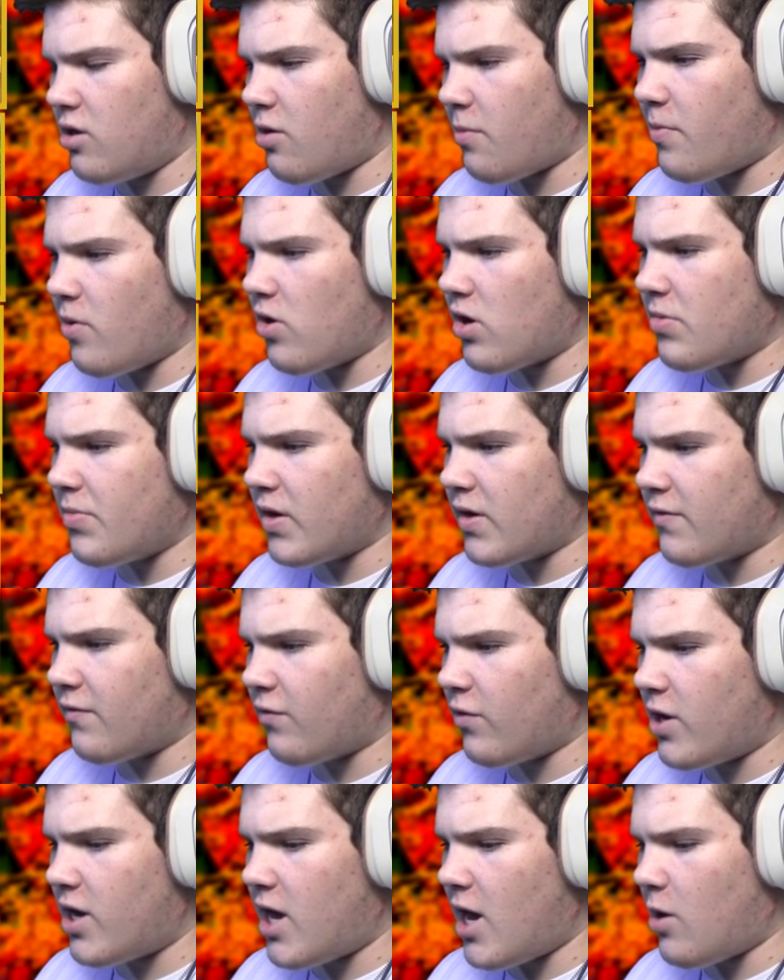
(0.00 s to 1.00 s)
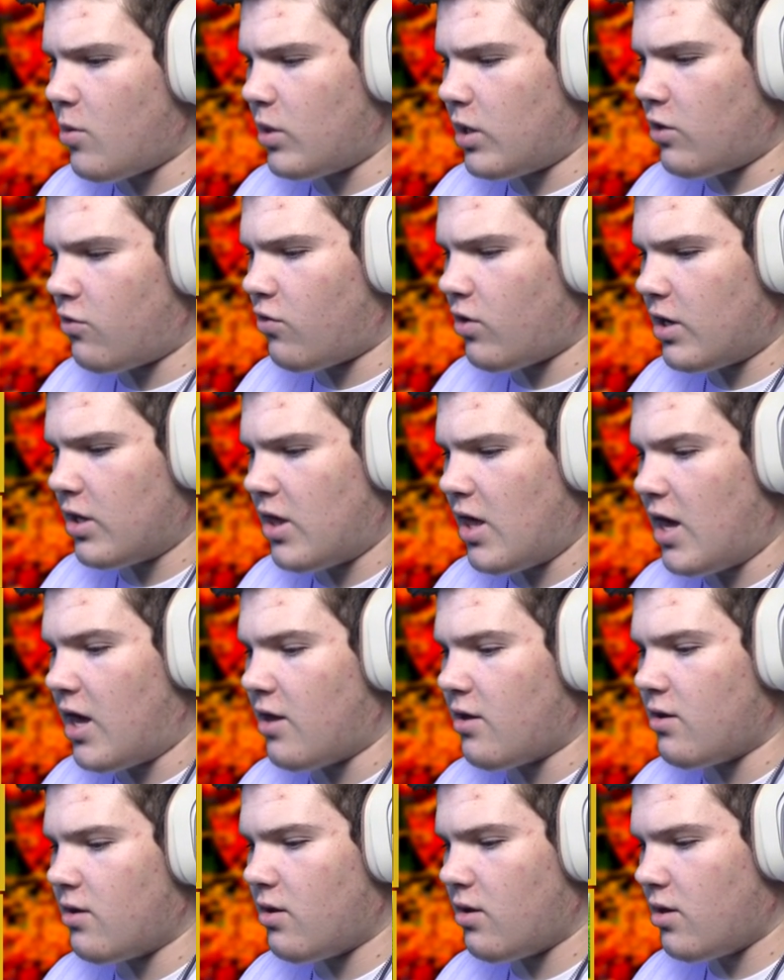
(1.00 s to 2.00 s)
your Pokemon freak out when you try to take
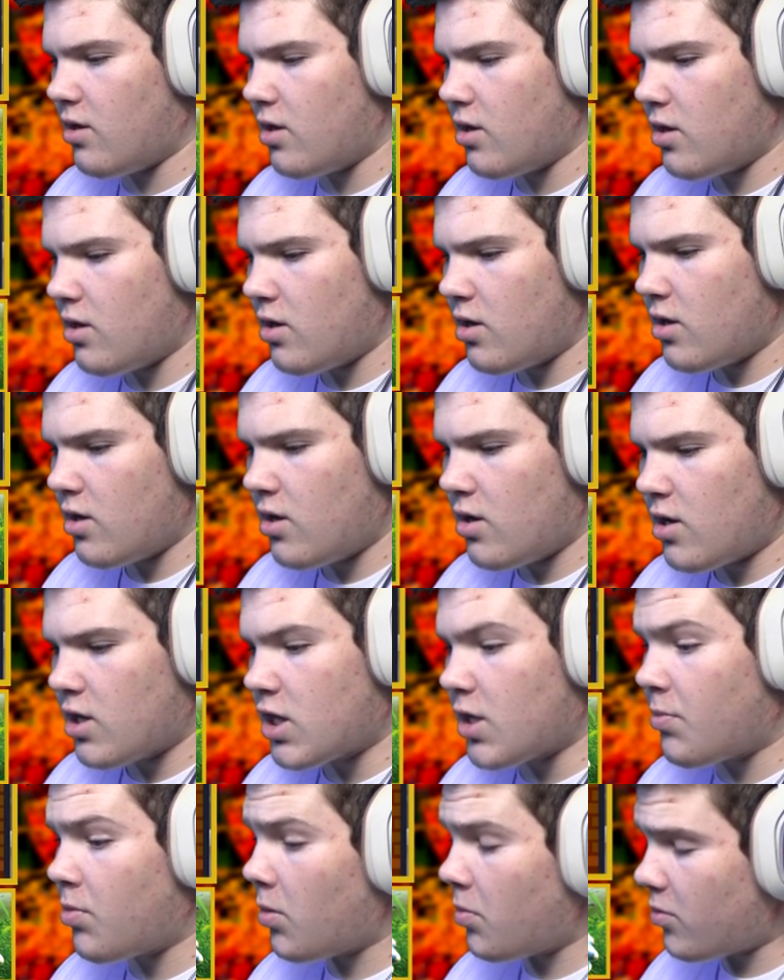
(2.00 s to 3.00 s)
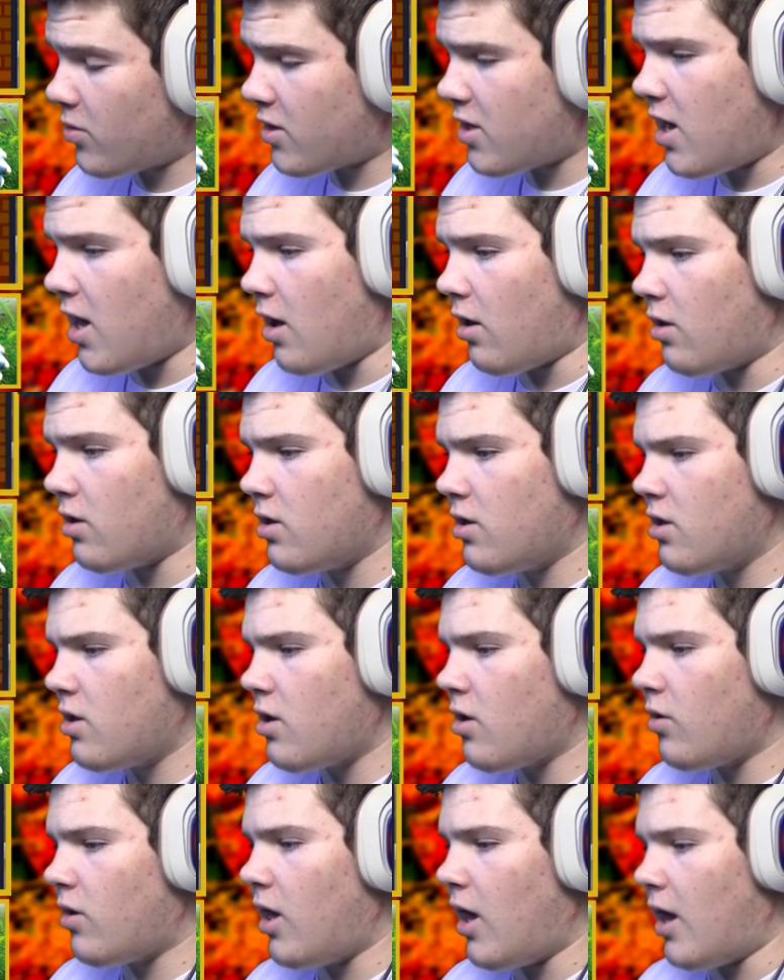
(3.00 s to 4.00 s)
it. The Purple Scale.
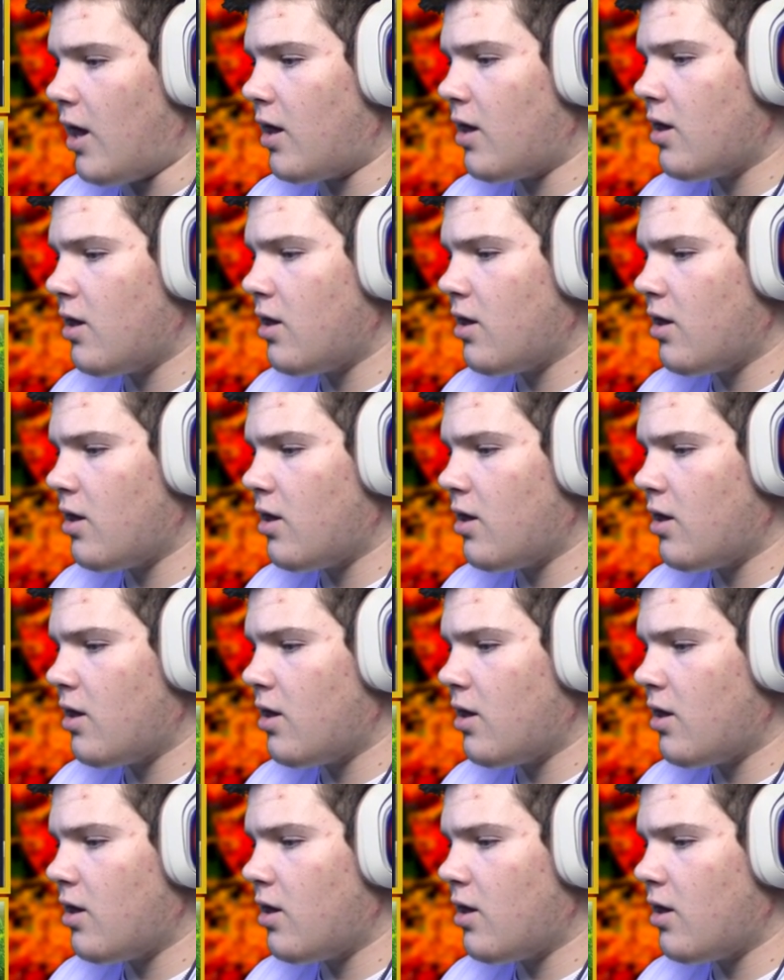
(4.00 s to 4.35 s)
Okay.